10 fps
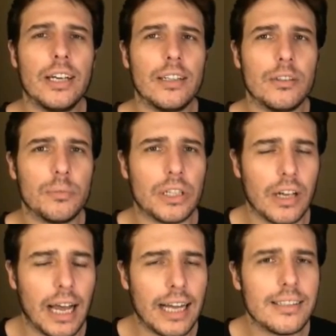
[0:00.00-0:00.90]
a little bit of
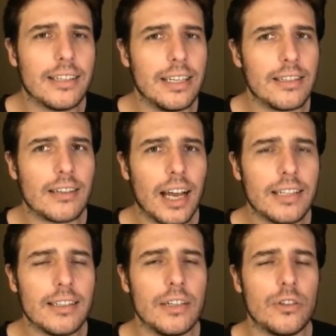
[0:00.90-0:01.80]
light and
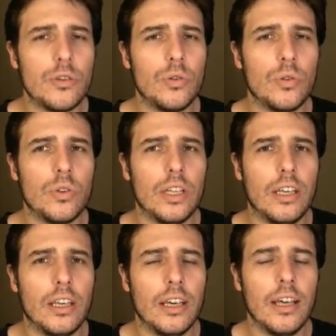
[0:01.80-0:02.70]
insight into
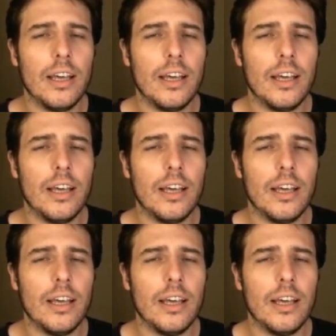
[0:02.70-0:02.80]
the